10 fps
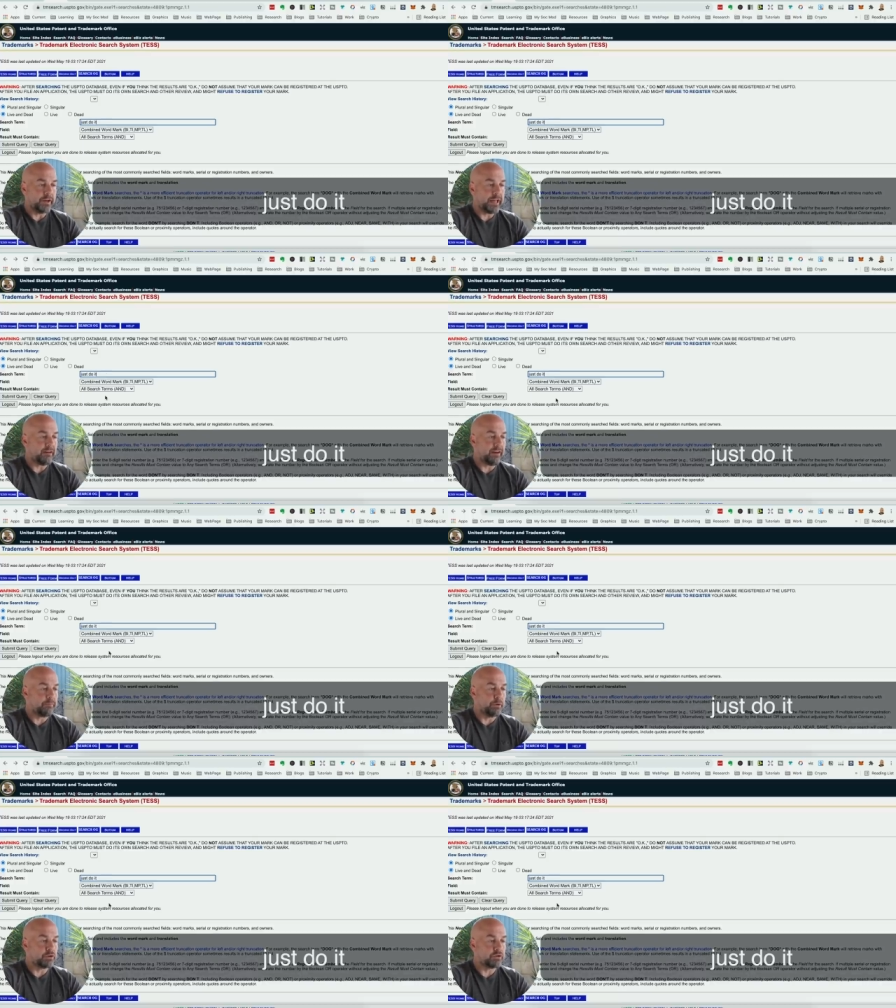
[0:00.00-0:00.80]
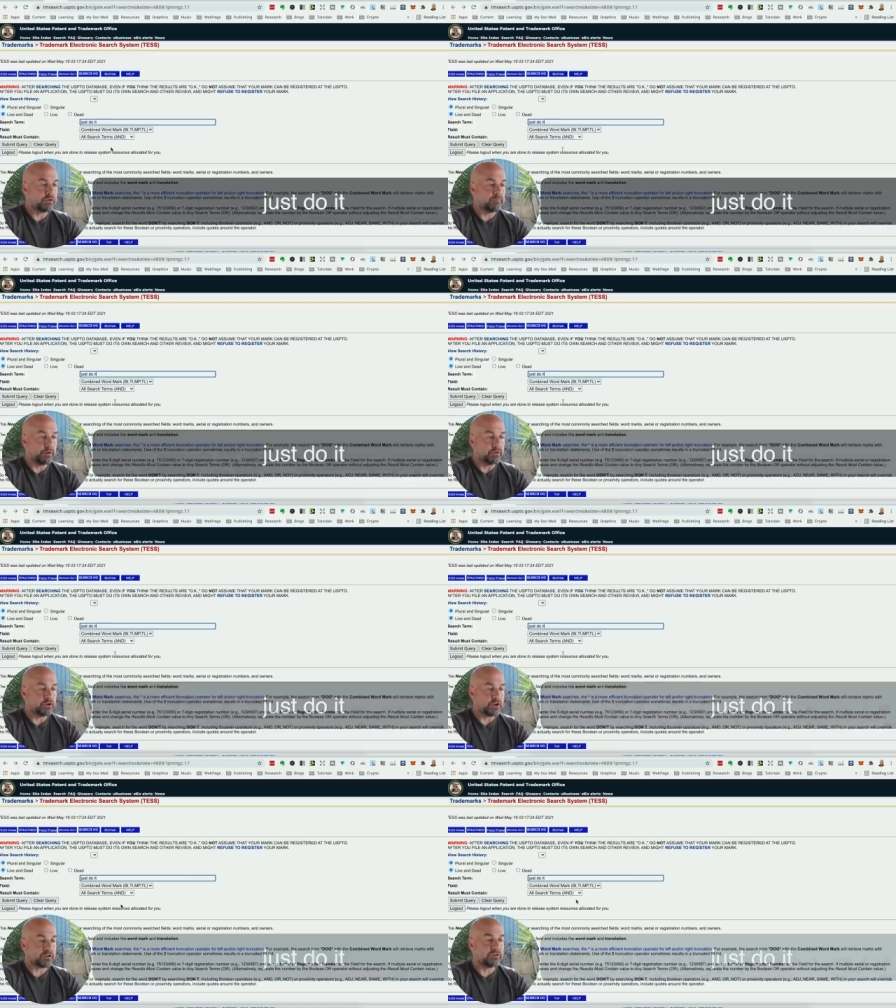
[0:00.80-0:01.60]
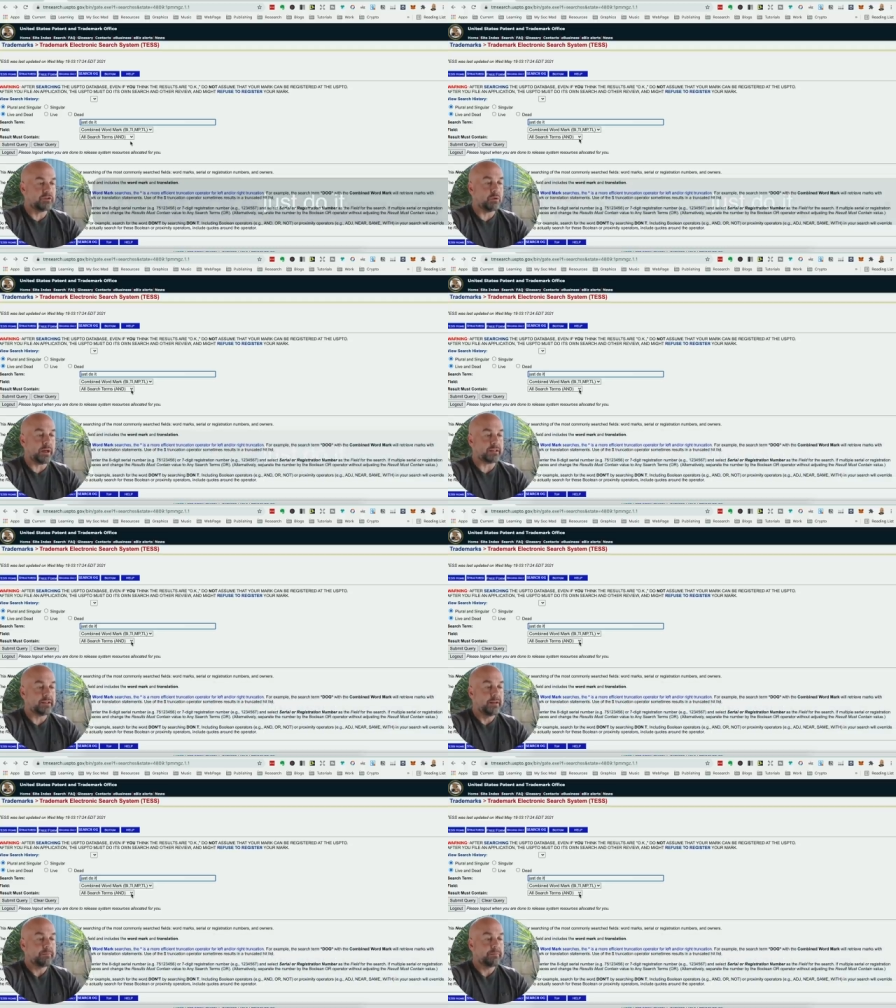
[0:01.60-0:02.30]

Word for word: Here I've pushed, put just do it.